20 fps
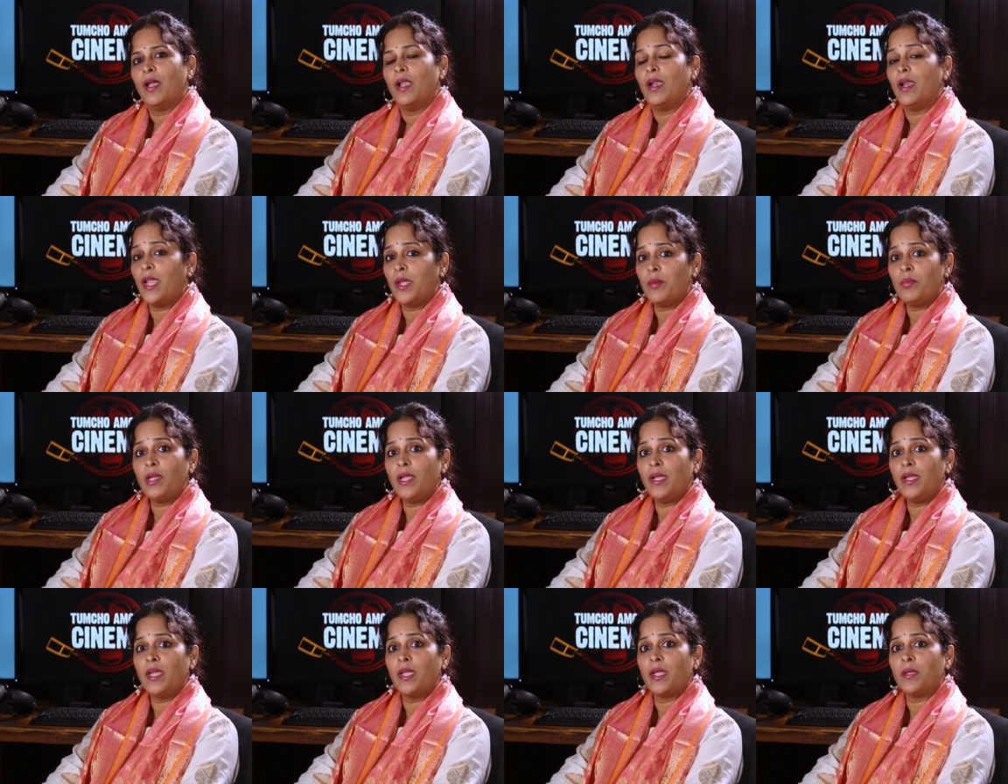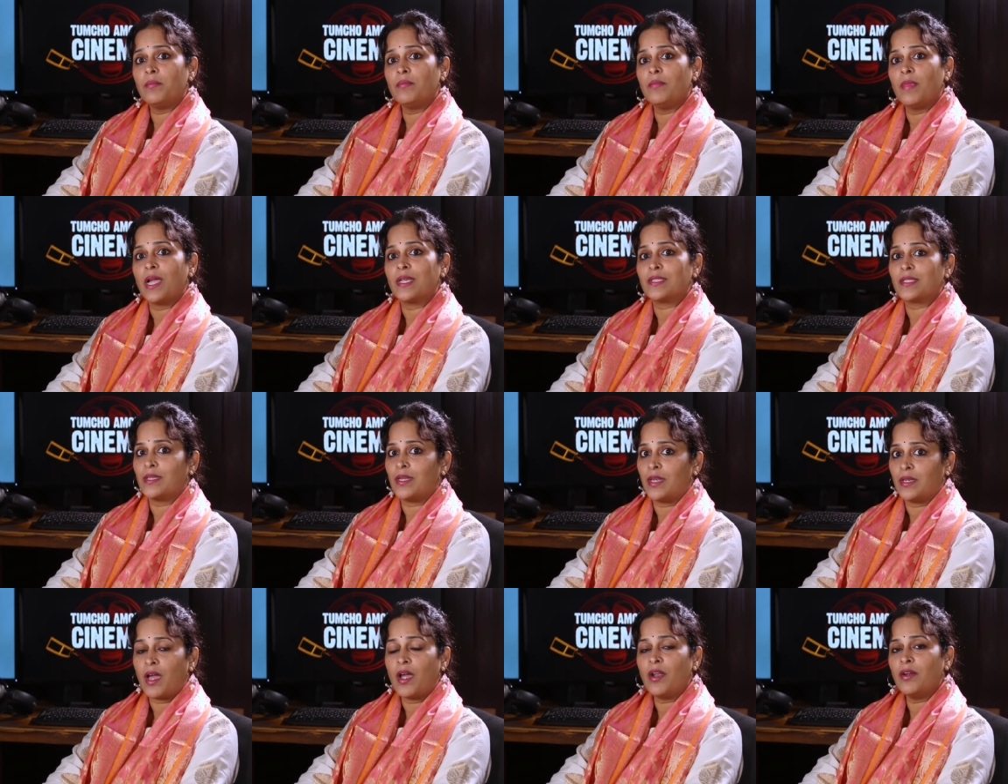Labeling him as an
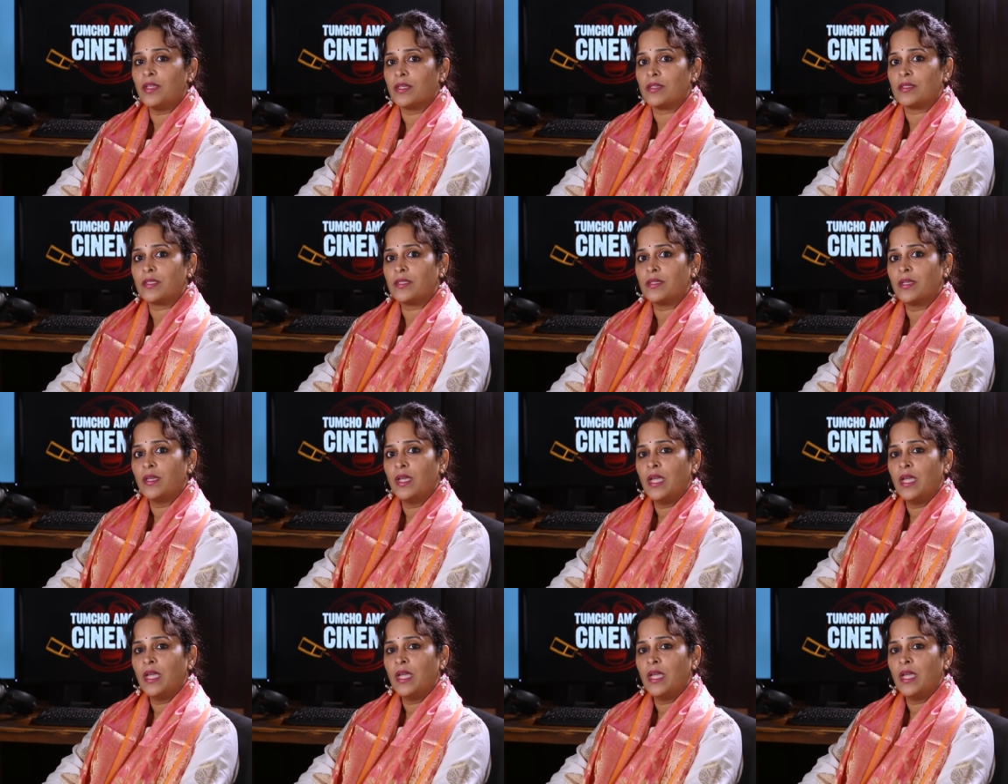anarchist,